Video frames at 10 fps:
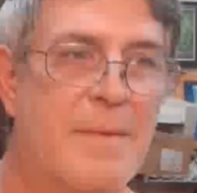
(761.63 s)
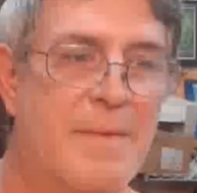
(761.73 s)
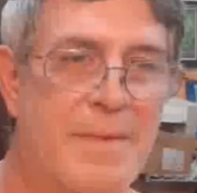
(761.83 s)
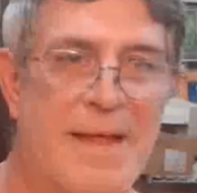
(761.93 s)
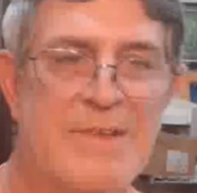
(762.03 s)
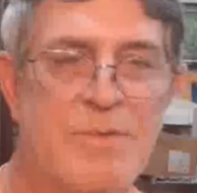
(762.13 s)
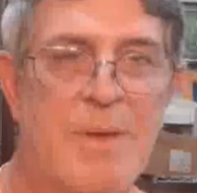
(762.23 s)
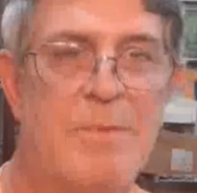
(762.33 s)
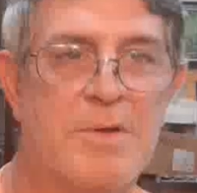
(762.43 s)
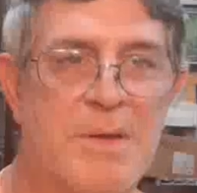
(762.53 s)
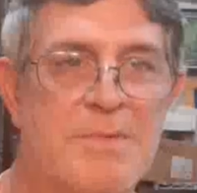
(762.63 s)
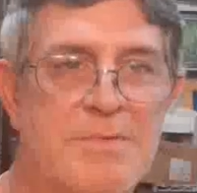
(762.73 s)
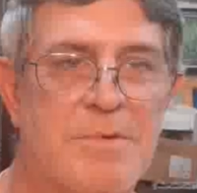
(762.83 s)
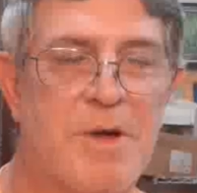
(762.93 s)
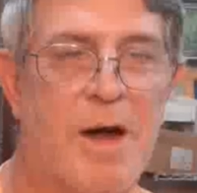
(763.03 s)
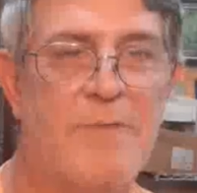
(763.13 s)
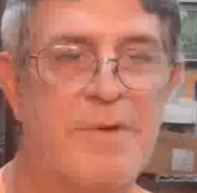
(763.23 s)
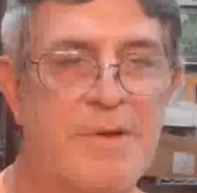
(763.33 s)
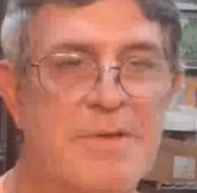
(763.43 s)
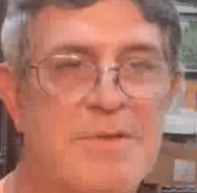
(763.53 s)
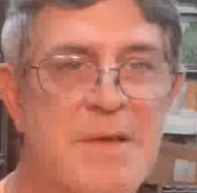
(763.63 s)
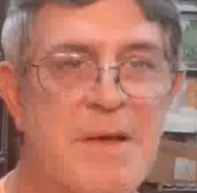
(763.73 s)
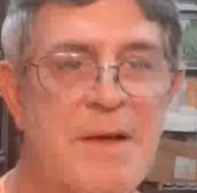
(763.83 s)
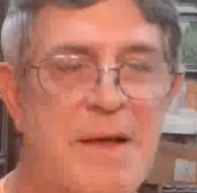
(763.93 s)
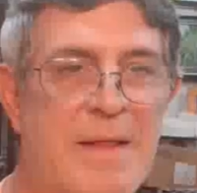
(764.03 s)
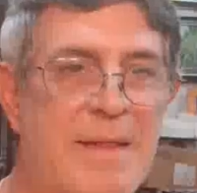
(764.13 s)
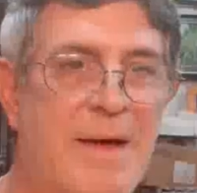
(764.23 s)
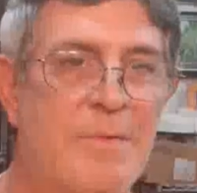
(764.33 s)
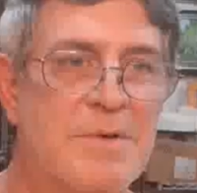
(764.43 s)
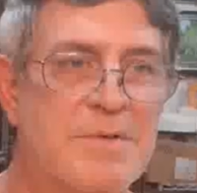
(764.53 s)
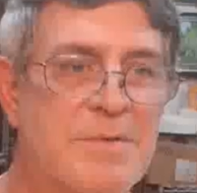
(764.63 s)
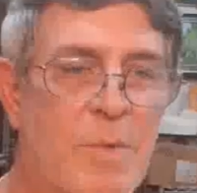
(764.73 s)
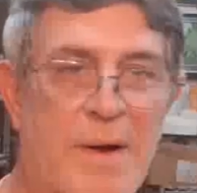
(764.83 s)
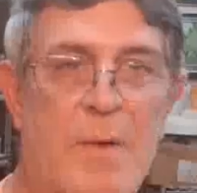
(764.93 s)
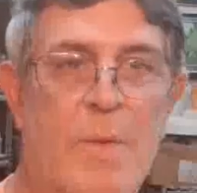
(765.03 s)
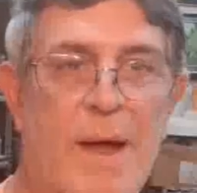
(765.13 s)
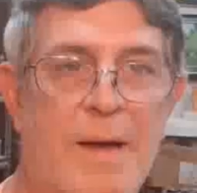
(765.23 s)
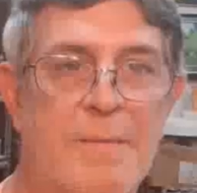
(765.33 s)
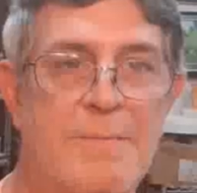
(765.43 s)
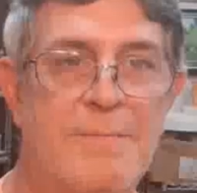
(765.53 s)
that's where I built up some confidence, and that was wet on wet.